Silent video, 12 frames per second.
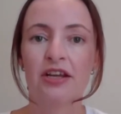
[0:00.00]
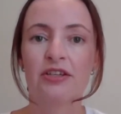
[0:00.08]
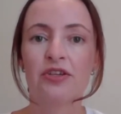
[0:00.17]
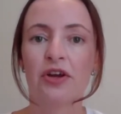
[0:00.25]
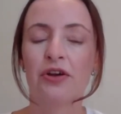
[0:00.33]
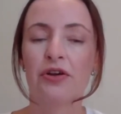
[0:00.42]

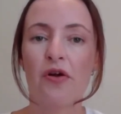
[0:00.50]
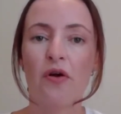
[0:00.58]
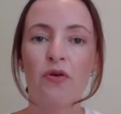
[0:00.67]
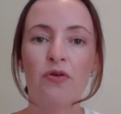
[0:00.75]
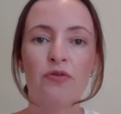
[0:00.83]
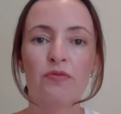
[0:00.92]
So
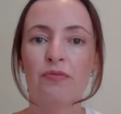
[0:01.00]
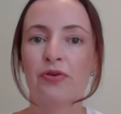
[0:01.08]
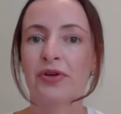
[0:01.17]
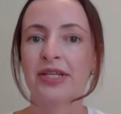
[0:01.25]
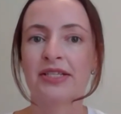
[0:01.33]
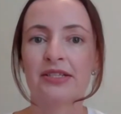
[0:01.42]
all
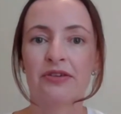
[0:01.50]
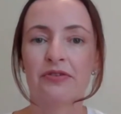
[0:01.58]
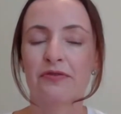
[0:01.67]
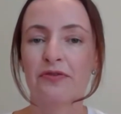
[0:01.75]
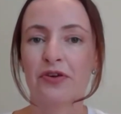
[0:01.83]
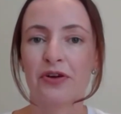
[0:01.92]
points
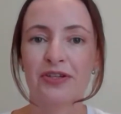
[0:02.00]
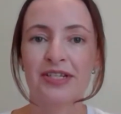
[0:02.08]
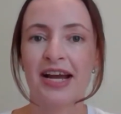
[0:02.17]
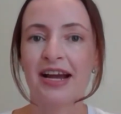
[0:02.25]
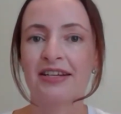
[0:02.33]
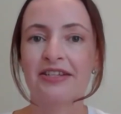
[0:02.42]
of
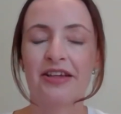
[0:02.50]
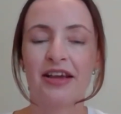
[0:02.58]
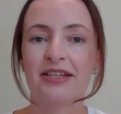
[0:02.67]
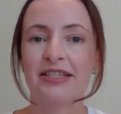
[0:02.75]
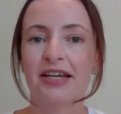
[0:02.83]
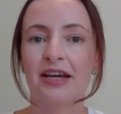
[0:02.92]
contact
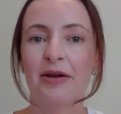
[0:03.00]
that